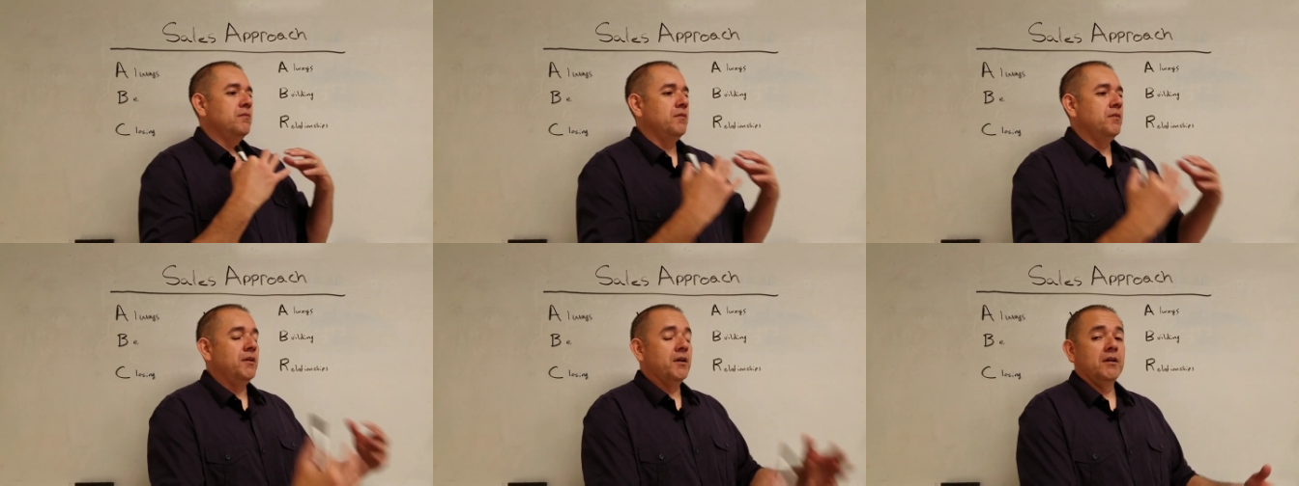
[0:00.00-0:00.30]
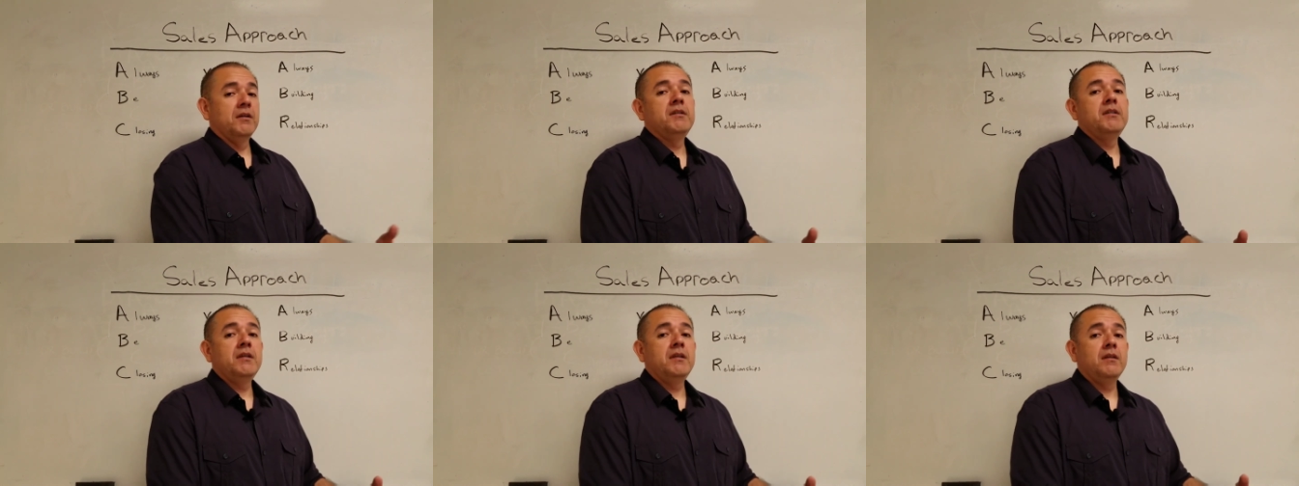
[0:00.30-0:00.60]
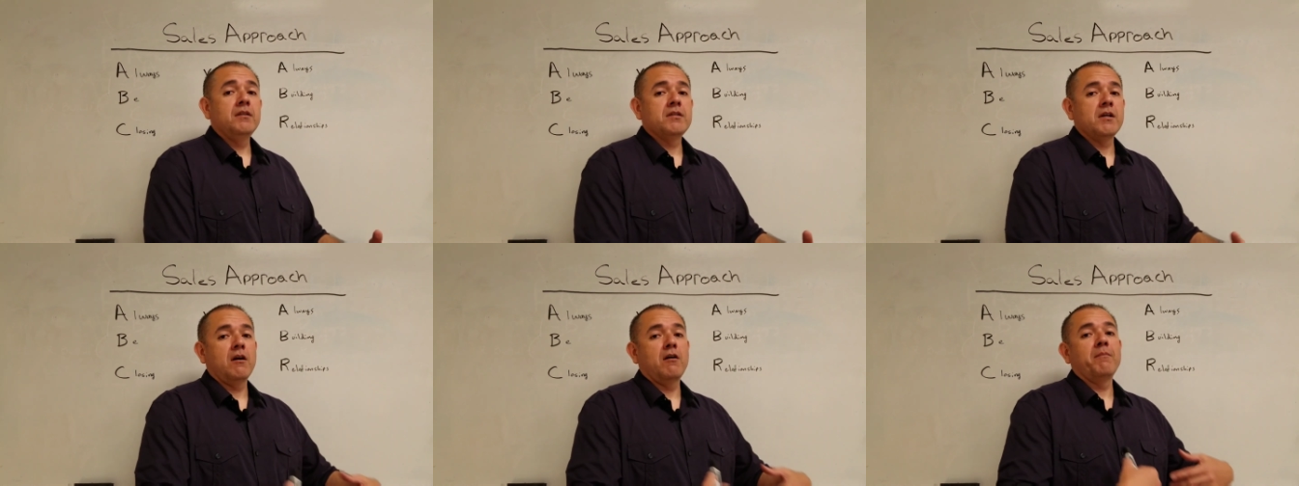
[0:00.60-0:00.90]
their
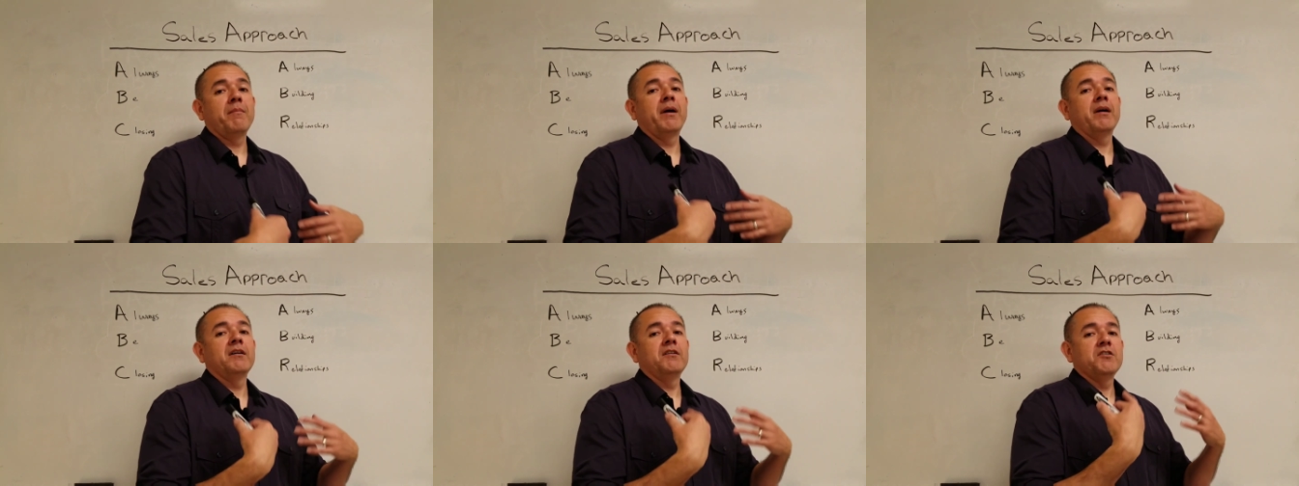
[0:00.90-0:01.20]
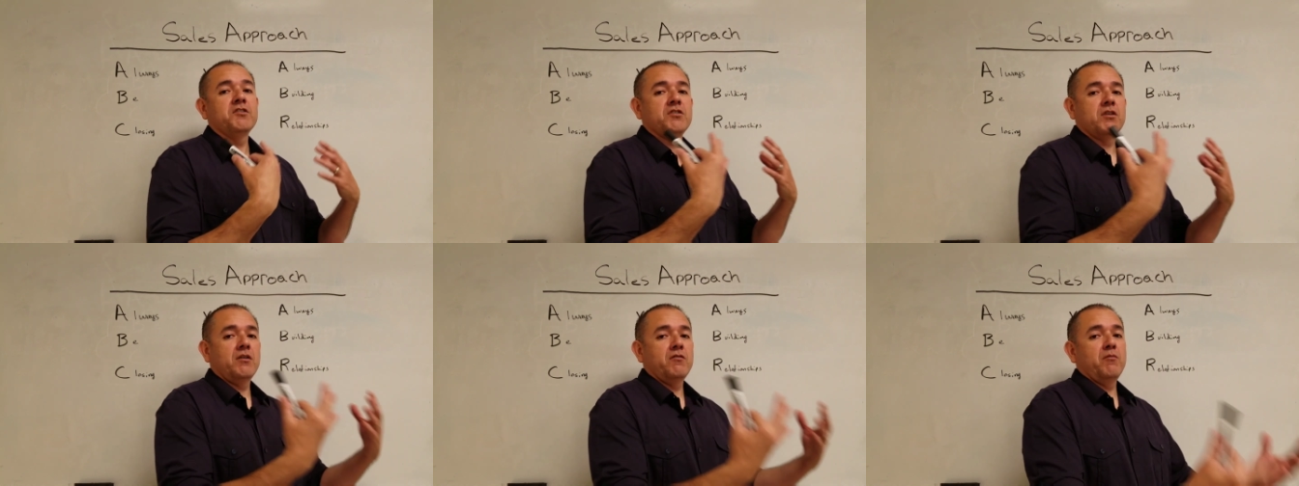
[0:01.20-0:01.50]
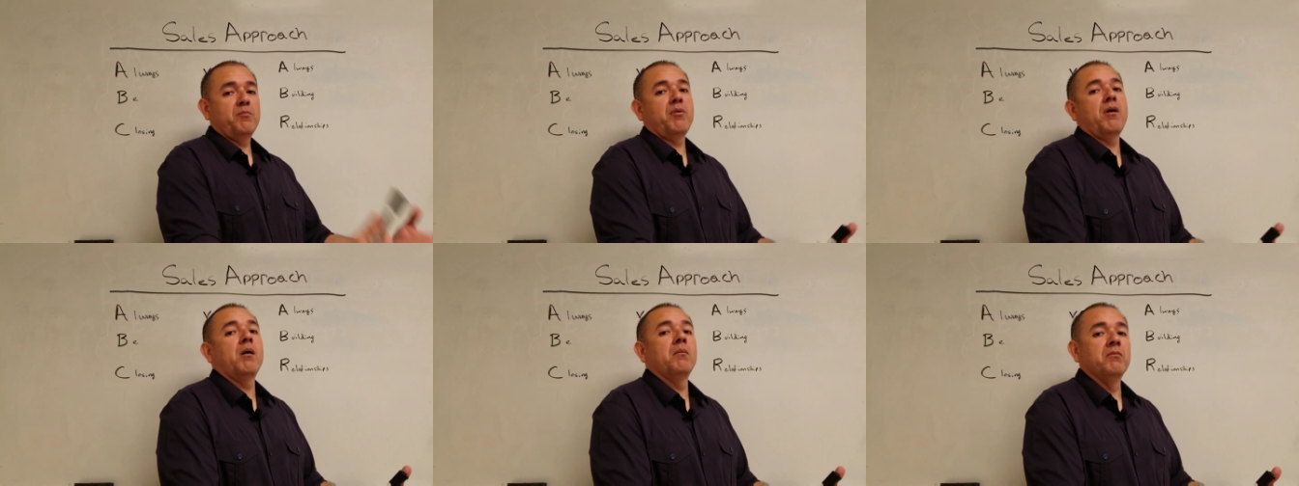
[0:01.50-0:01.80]
needs? How am I going to
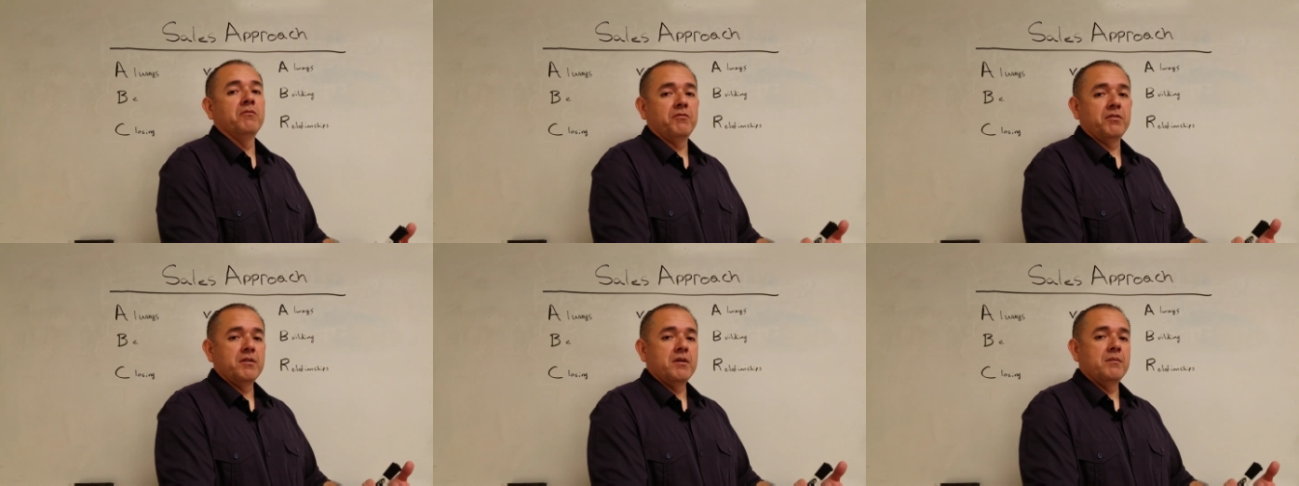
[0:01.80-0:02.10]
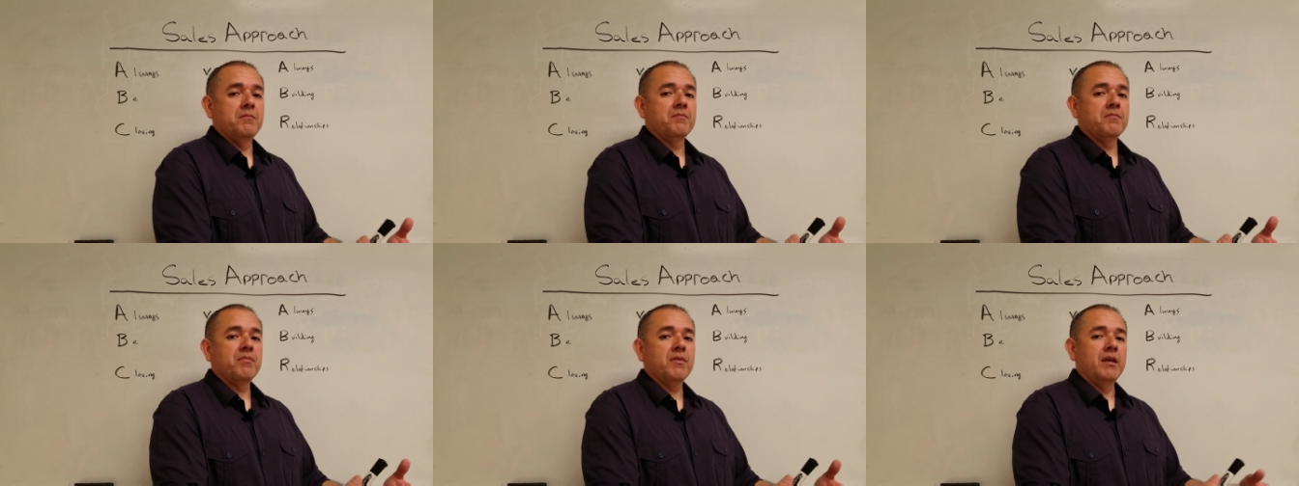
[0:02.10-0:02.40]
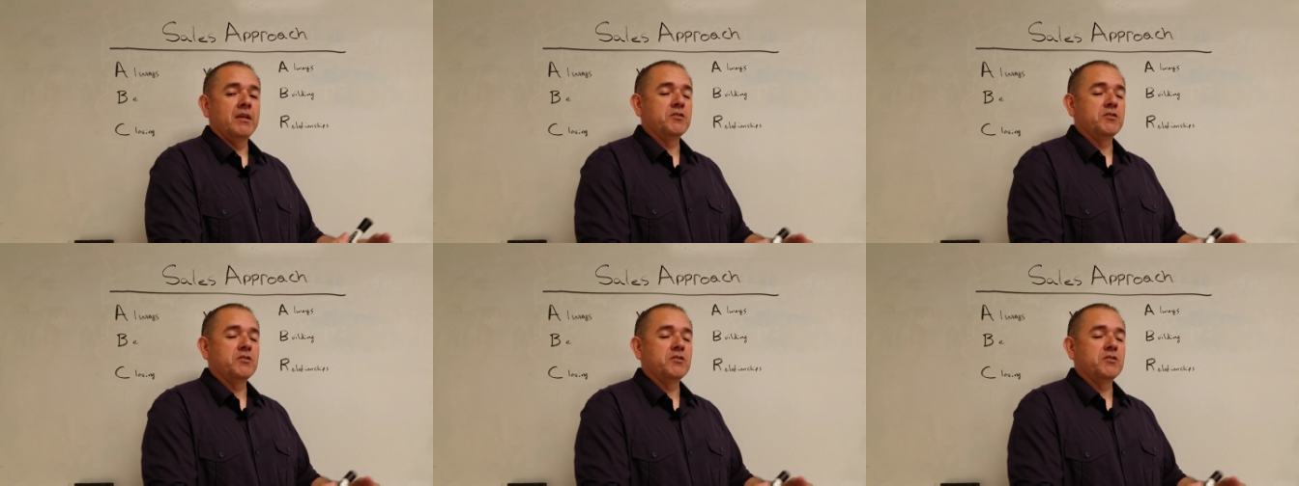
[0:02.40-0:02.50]
solve a problem for them?